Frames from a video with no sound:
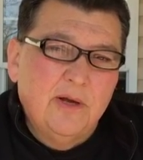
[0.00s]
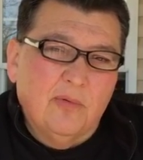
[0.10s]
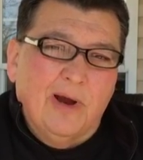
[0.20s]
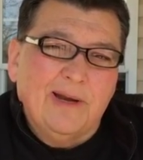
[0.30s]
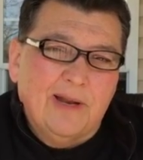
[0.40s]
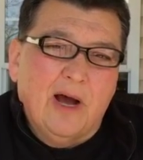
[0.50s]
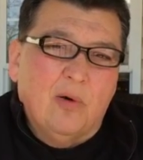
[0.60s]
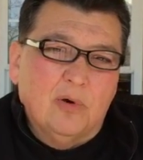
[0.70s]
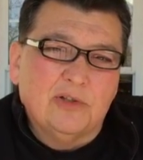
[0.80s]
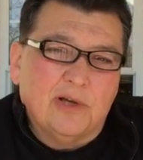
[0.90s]
Right now,
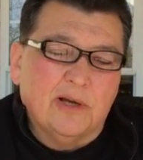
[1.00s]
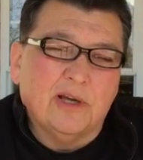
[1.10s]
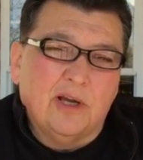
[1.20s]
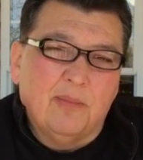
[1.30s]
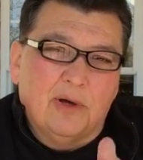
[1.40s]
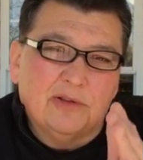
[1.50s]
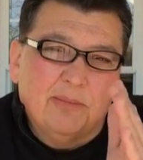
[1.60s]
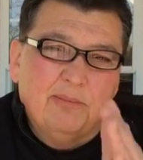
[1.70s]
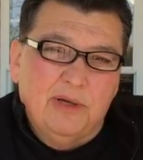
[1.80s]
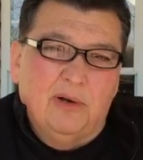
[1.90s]
we're talking about the
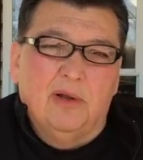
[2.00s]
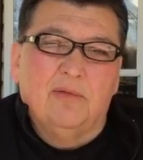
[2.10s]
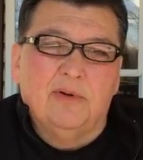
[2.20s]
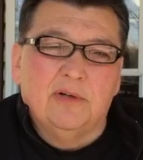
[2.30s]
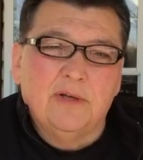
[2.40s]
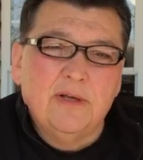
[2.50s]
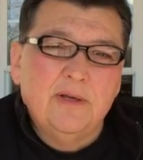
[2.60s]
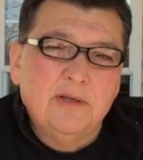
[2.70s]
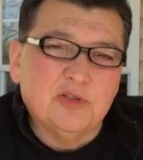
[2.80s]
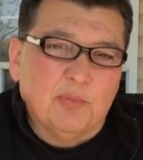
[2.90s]
middle of it.
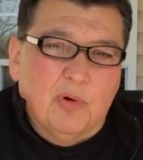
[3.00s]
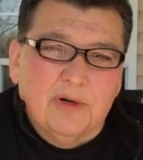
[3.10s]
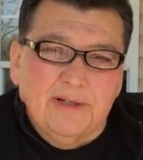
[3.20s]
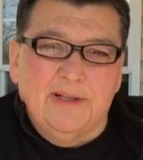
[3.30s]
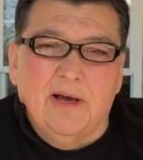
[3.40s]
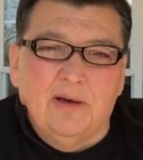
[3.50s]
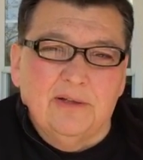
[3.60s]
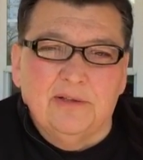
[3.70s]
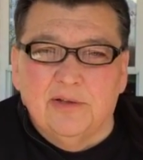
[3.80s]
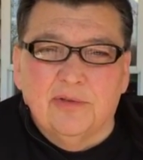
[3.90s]
It's broken down
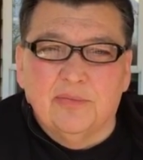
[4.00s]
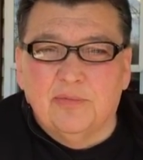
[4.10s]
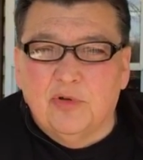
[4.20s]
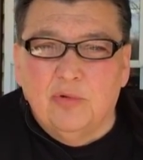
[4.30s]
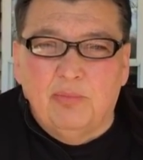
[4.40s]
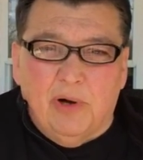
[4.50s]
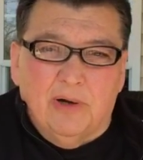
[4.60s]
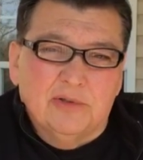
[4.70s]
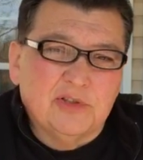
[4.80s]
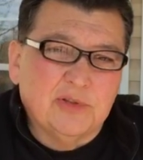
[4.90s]
into two
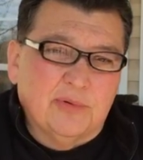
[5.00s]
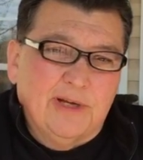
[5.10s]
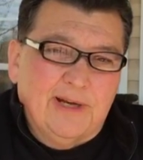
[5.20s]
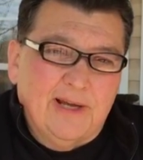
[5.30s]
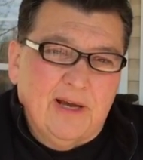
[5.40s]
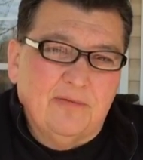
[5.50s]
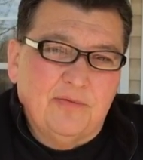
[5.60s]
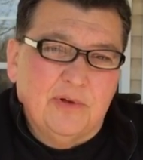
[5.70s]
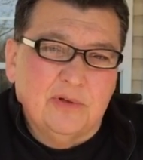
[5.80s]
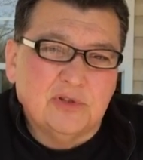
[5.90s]
parts three and a half
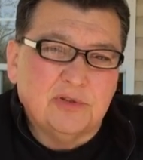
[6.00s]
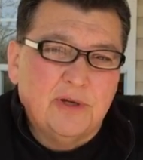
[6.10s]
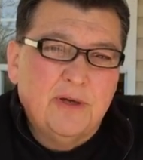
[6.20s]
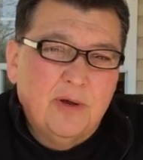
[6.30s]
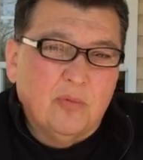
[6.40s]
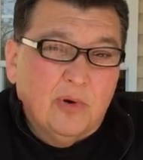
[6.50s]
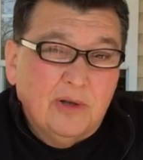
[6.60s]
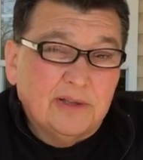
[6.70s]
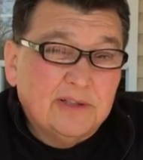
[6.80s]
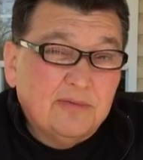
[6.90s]
years,
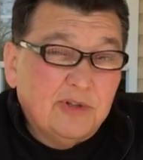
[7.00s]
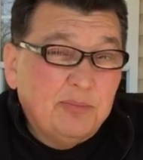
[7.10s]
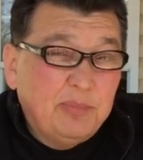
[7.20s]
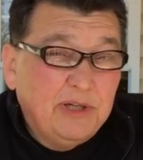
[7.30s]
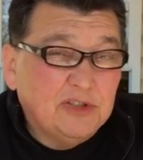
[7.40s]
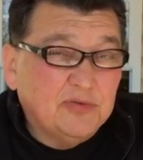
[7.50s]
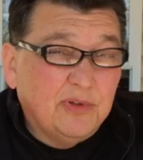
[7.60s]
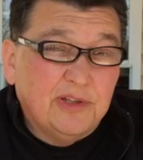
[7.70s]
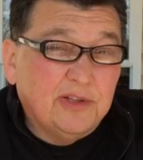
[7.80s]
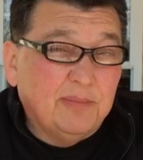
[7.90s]
relatively
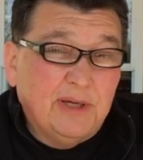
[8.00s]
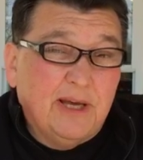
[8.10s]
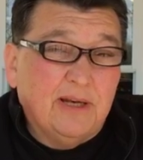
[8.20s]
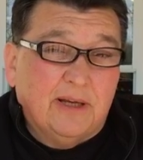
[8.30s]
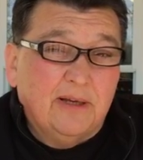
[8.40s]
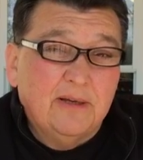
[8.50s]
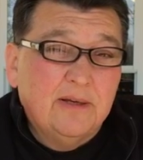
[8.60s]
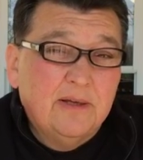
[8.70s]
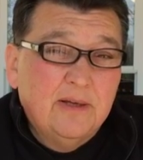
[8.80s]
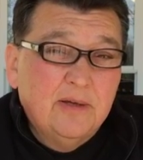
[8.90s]
peaceful in the beginning,
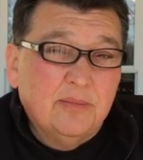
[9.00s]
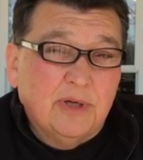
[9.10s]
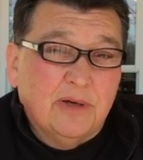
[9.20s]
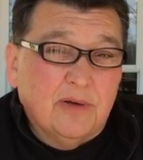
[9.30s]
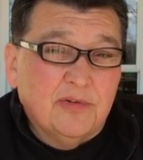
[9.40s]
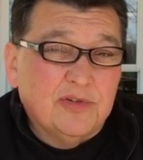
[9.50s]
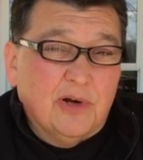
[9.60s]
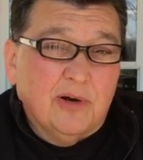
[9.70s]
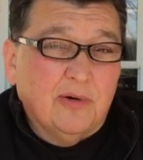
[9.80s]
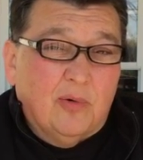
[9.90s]
because
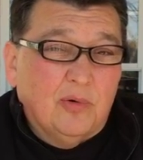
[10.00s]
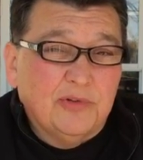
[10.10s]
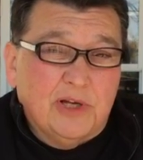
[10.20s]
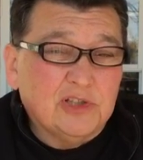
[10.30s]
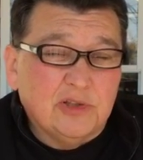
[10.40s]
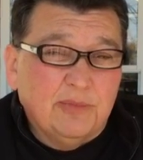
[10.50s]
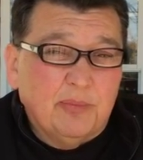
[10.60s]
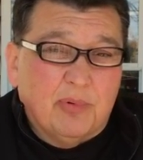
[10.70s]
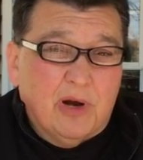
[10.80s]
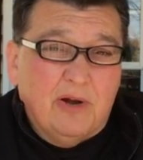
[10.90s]
our Old Testament
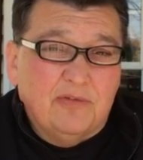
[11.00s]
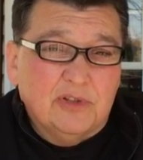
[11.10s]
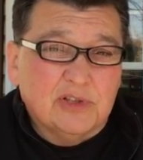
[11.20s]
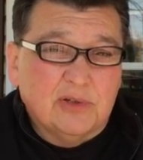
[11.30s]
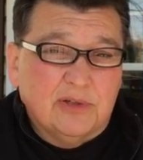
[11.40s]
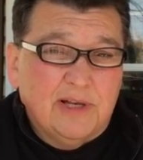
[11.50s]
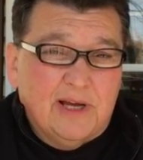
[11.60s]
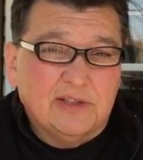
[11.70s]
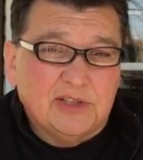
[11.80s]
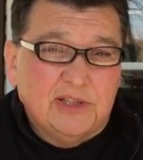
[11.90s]
prophets could
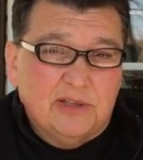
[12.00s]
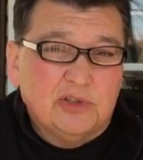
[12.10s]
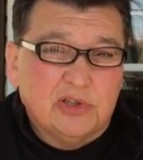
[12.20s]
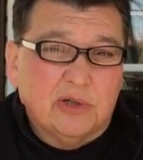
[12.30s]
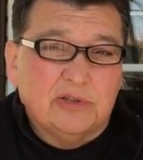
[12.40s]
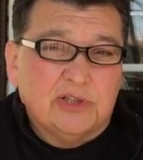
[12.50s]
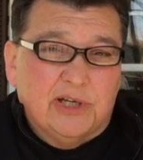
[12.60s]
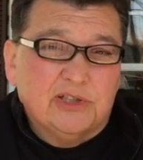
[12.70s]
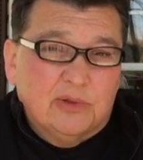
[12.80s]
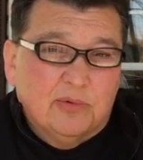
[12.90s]
not see the church age that